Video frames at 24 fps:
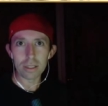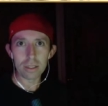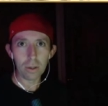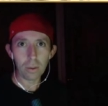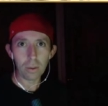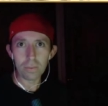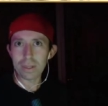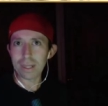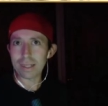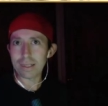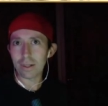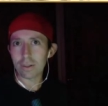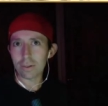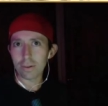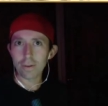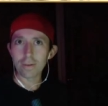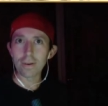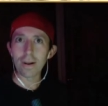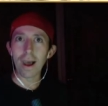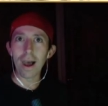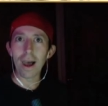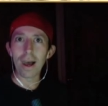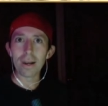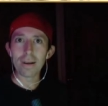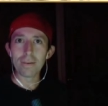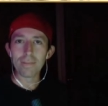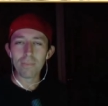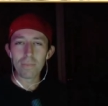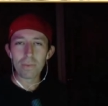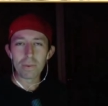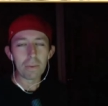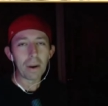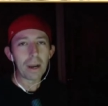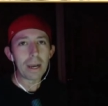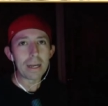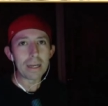Don't think that they're not,
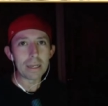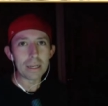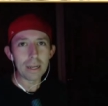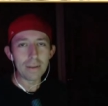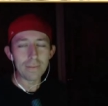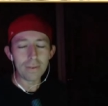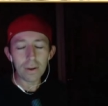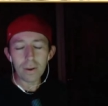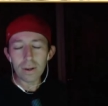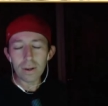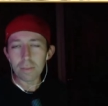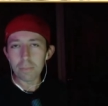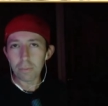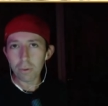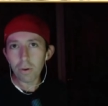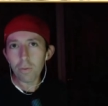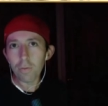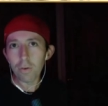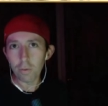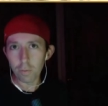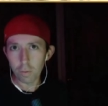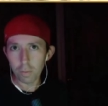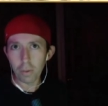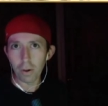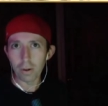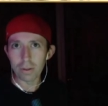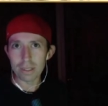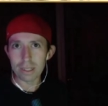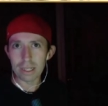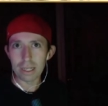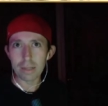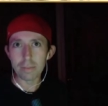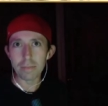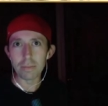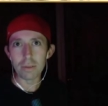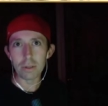right? If you can improve oh. your football
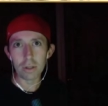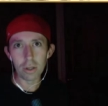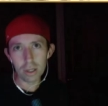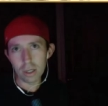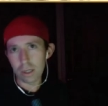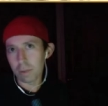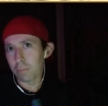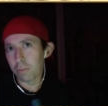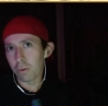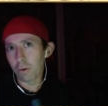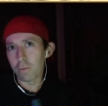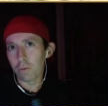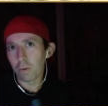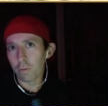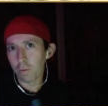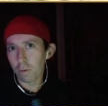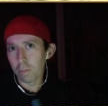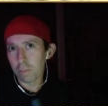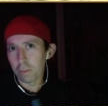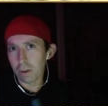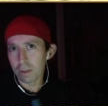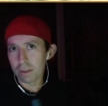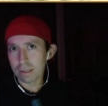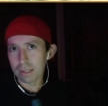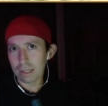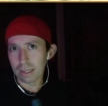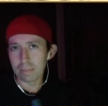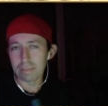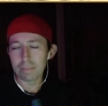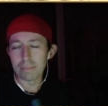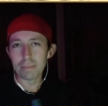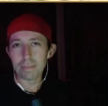team, you're going to improve your football team.